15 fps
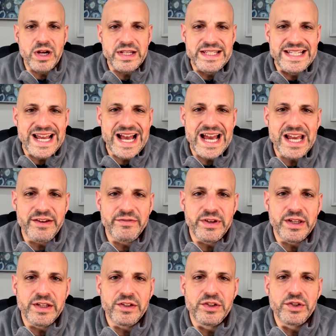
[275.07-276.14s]
want to dive
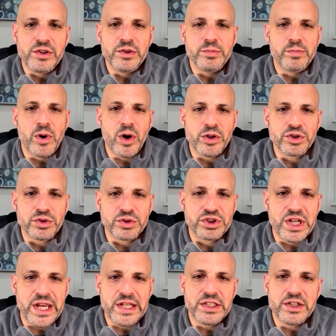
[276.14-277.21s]
into partial
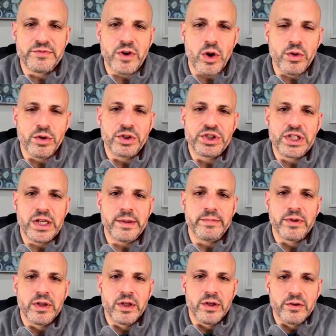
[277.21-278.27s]
change of
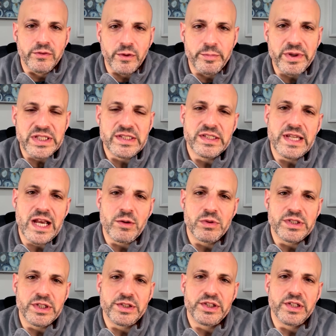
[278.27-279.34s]
ownership for business
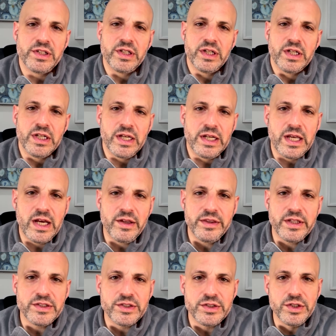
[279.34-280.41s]
acquisition and how
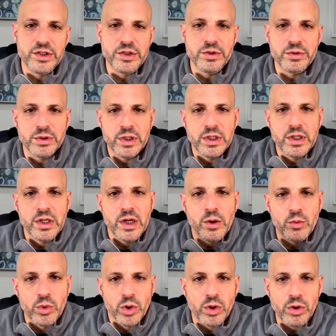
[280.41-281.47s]
this new
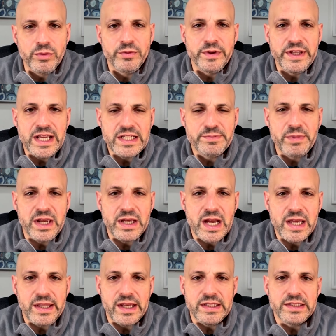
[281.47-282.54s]
rule for the SBA
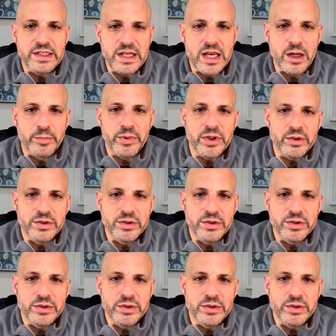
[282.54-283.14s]
guidelines can help you.